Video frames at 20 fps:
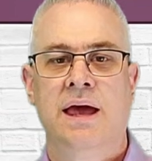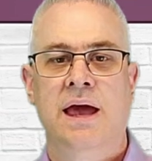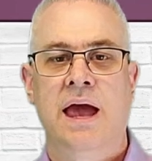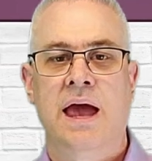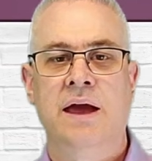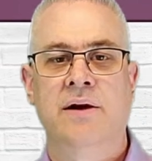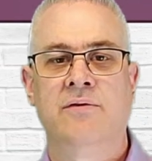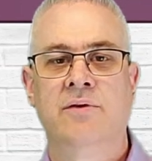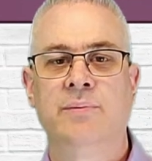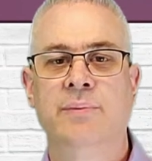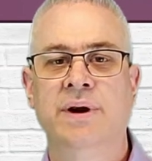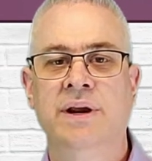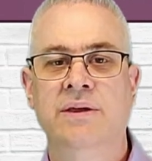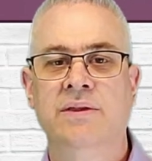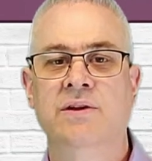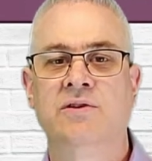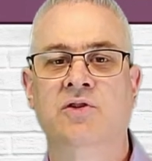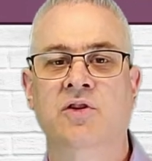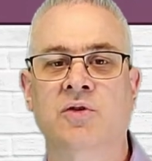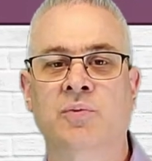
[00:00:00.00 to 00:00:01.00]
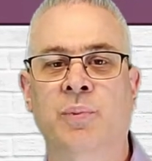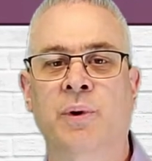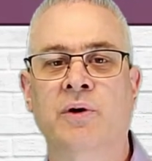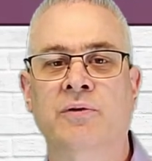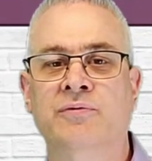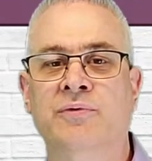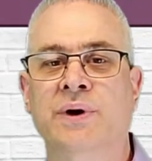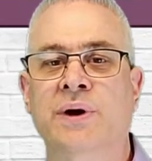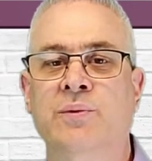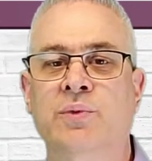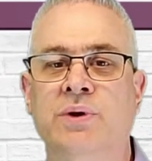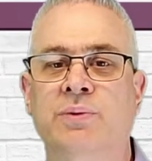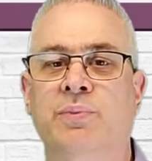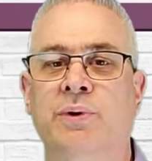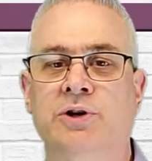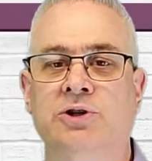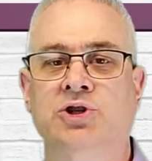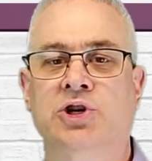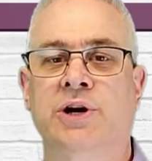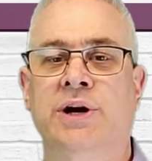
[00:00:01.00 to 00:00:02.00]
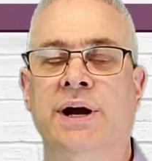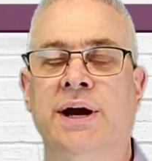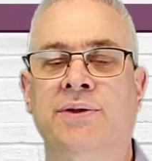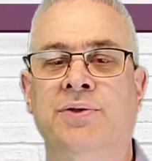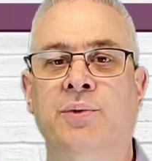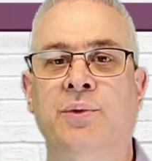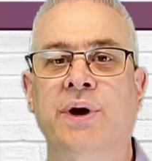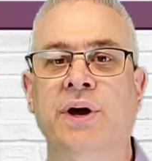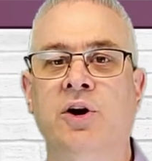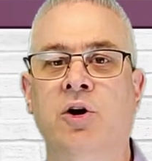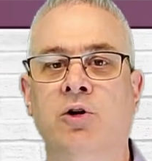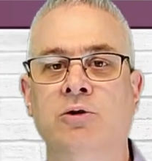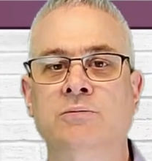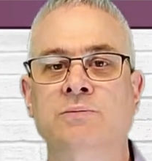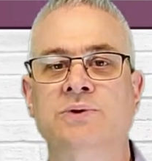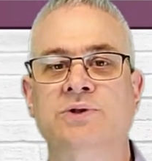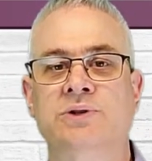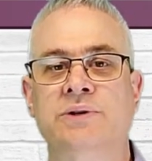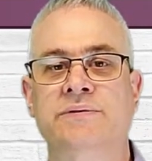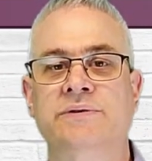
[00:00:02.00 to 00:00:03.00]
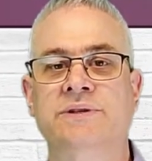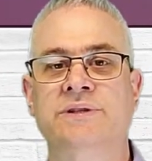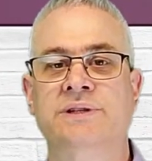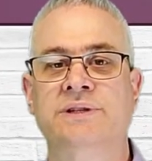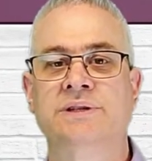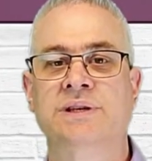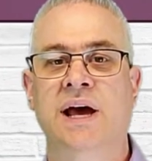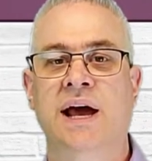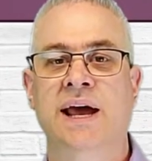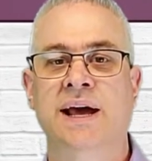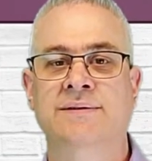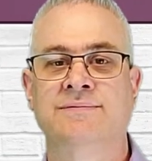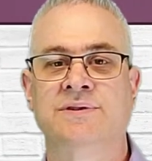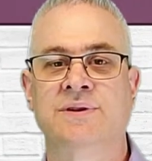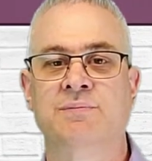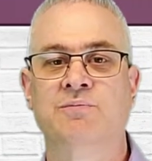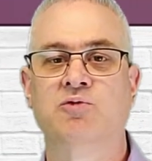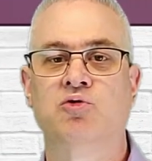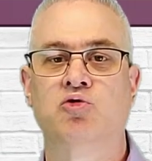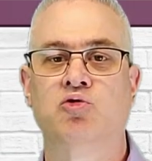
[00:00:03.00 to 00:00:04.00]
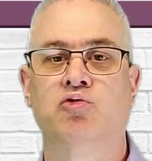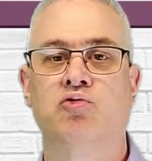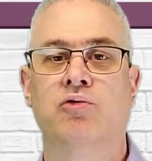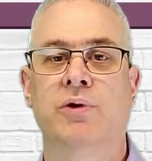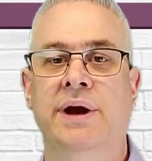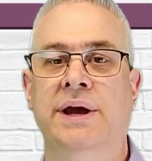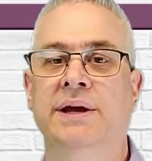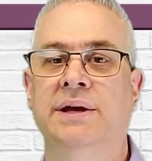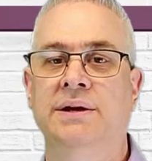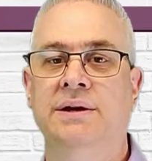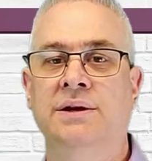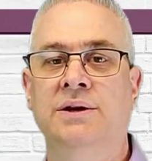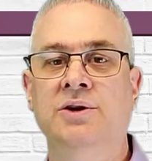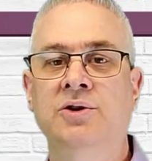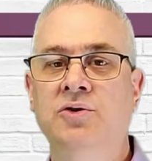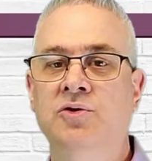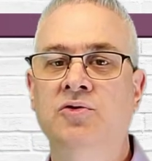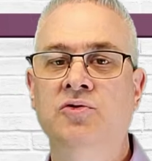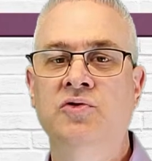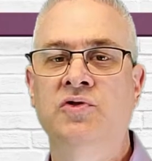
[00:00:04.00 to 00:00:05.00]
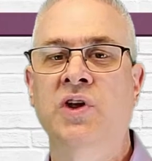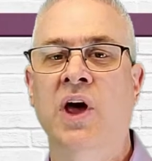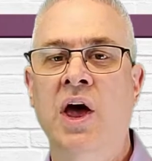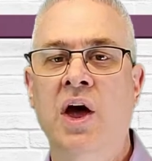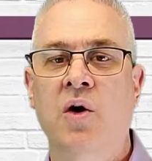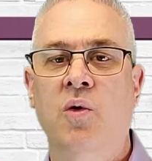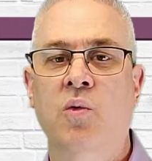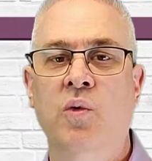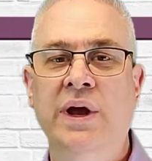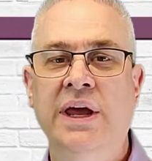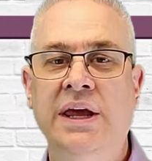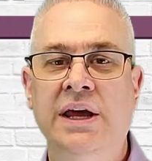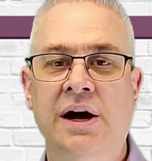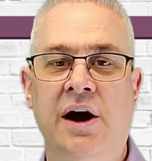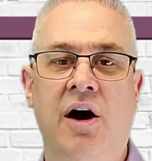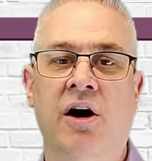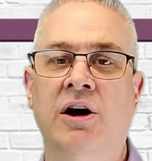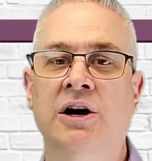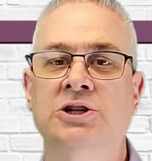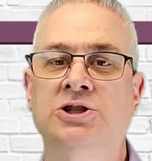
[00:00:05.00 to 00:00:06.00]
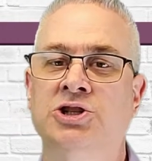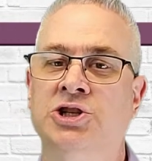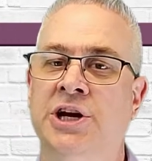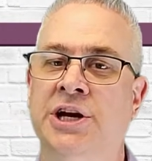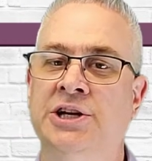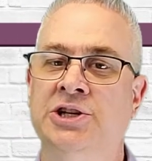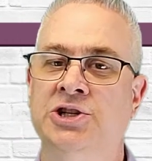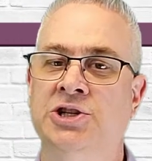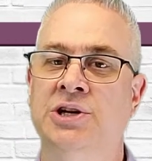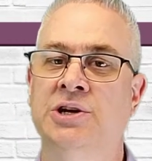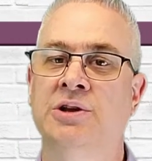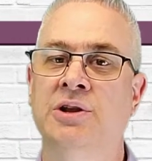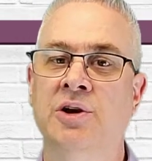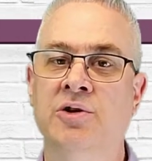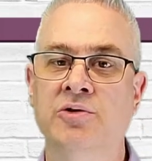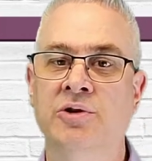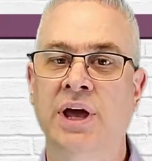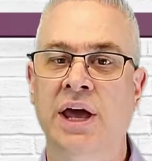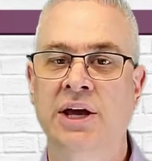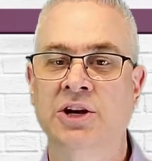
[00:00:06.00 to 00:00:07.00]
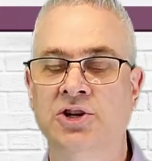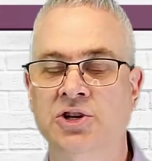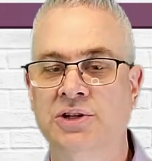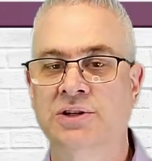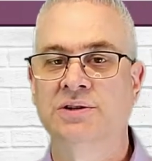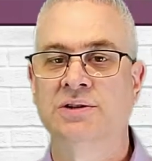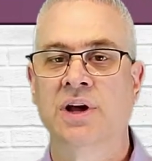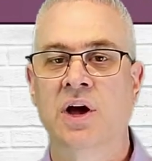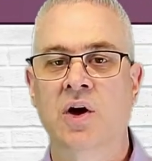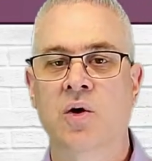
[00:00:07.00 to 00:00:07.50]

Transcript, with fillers: Hey everybody, this is Paul Frank with Berkshire Hathaway Home Services. I have some great news. We are changing location.